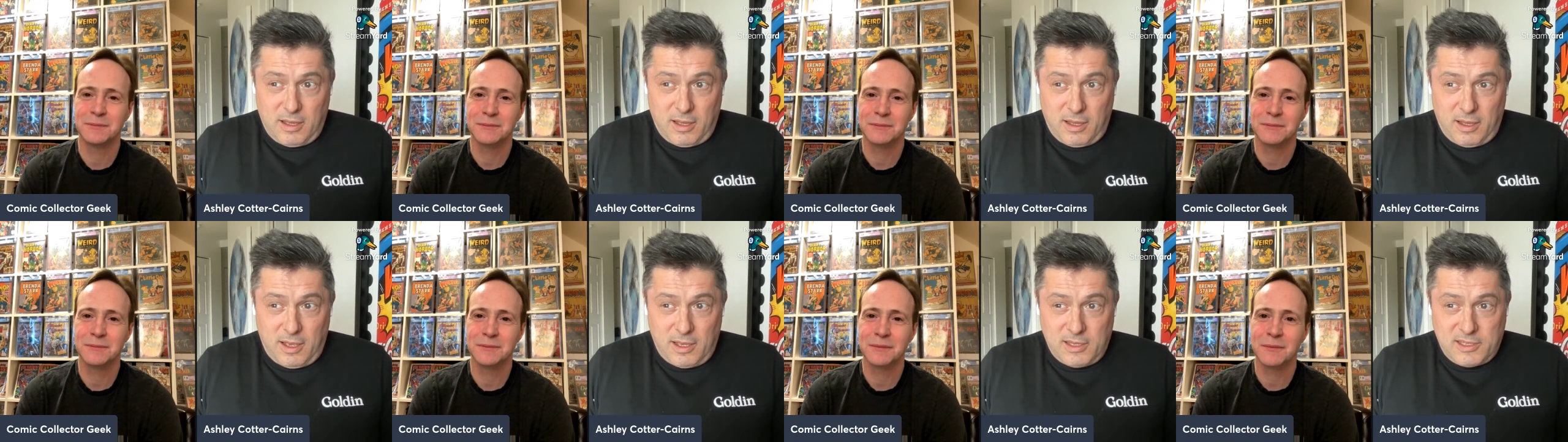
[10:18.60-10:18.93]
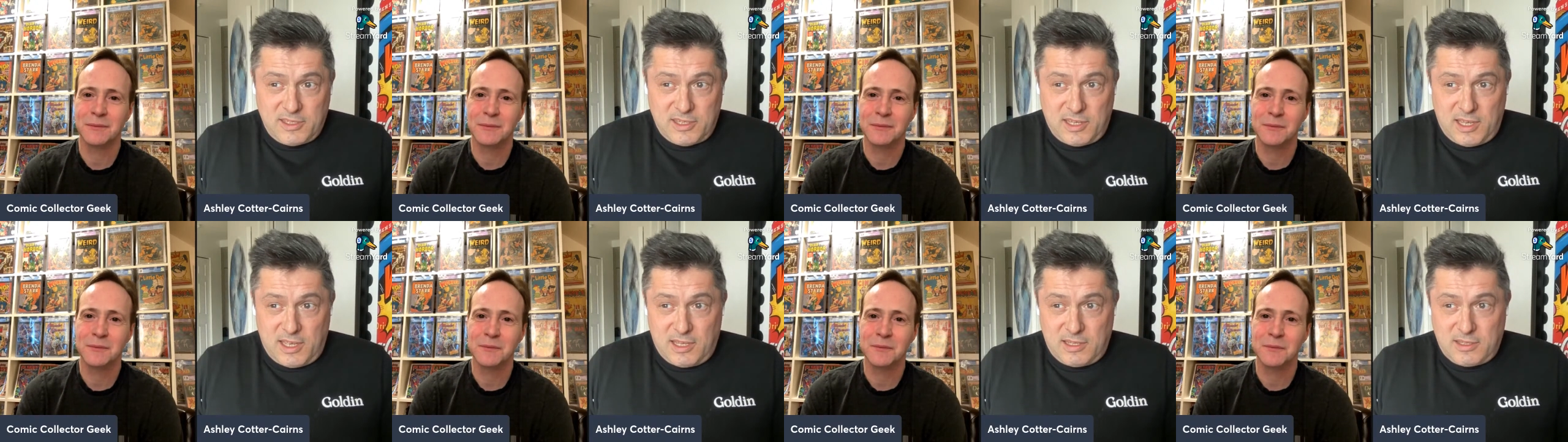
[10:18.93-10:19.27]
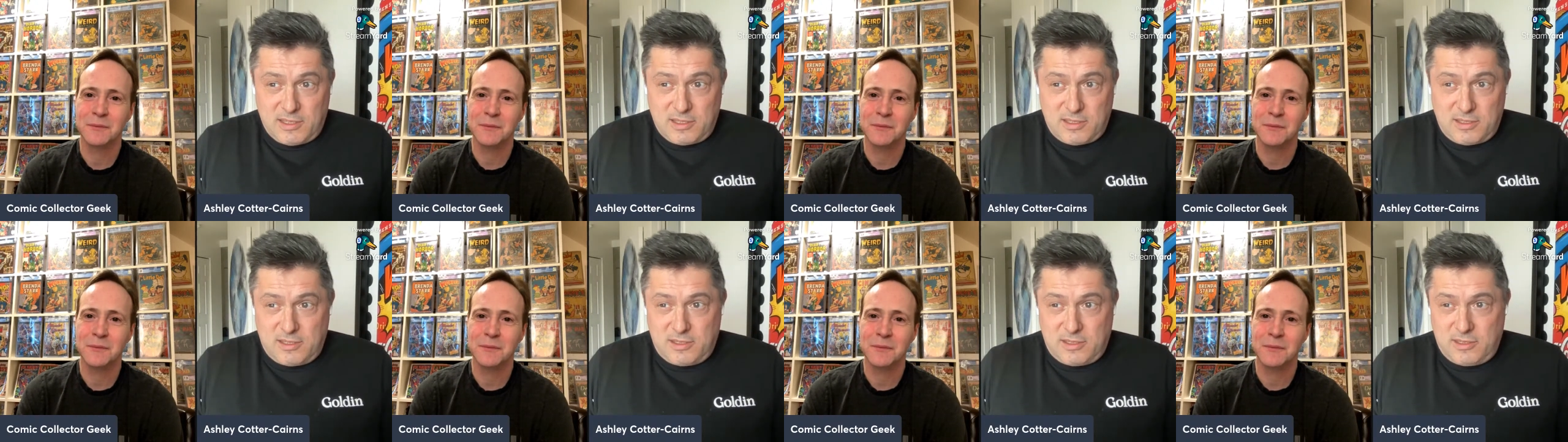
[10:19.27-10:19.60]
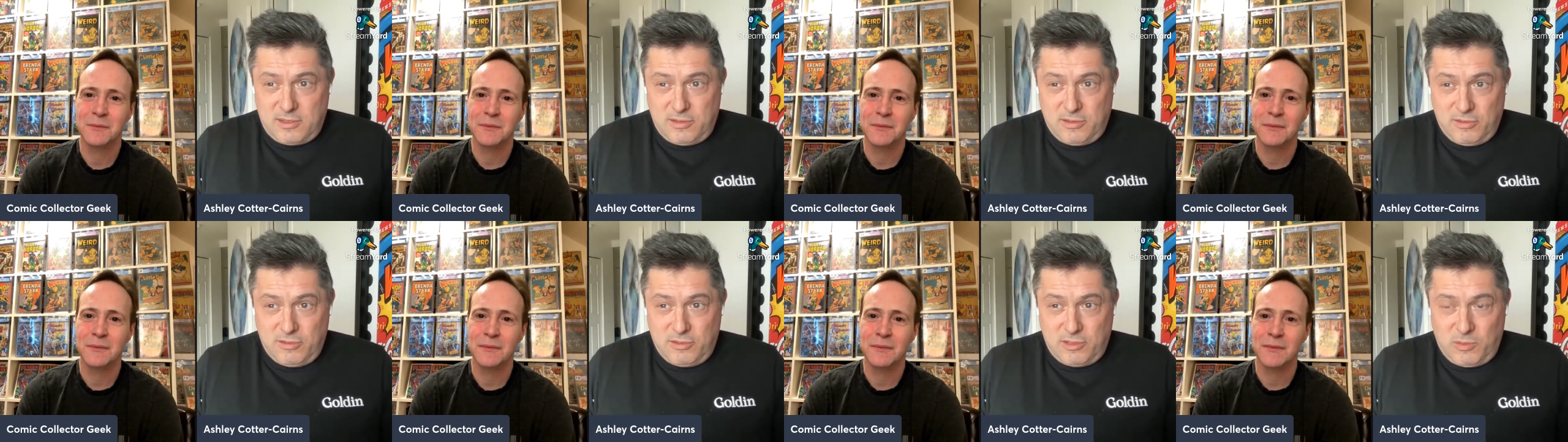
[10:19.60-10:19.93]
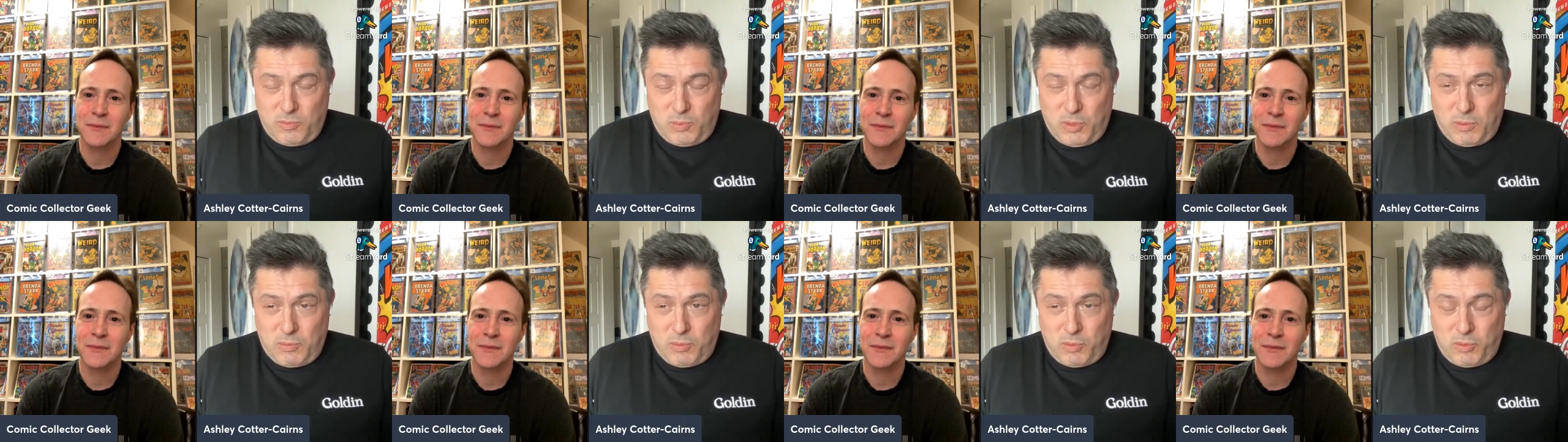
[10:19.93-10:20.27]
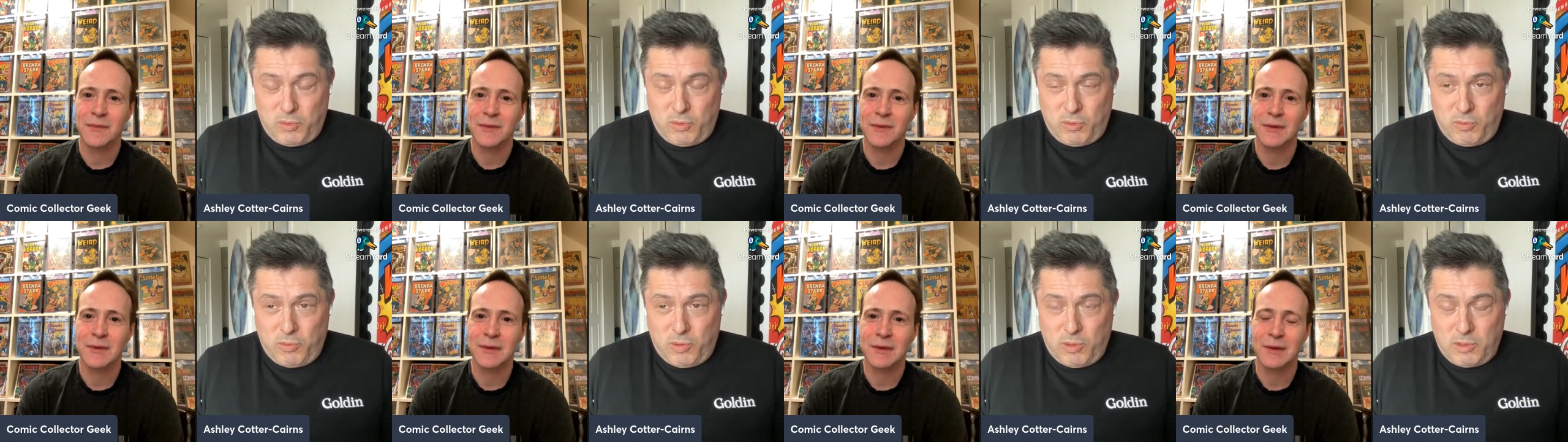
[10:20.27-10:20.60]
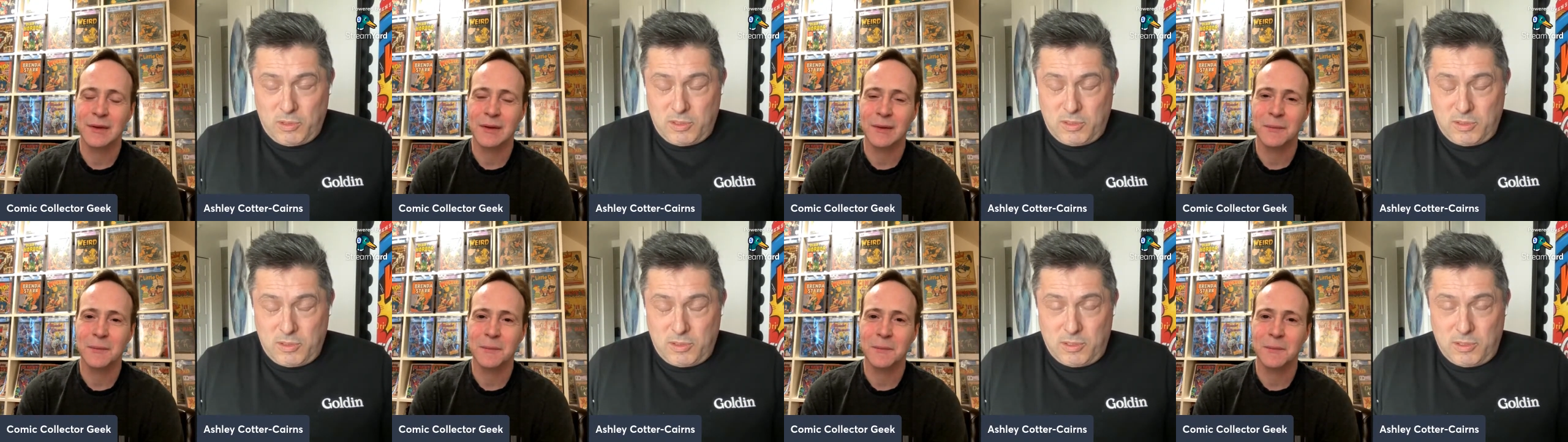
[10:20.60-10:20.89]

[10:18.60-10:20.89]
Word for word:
Speaker 1: I said to the people who were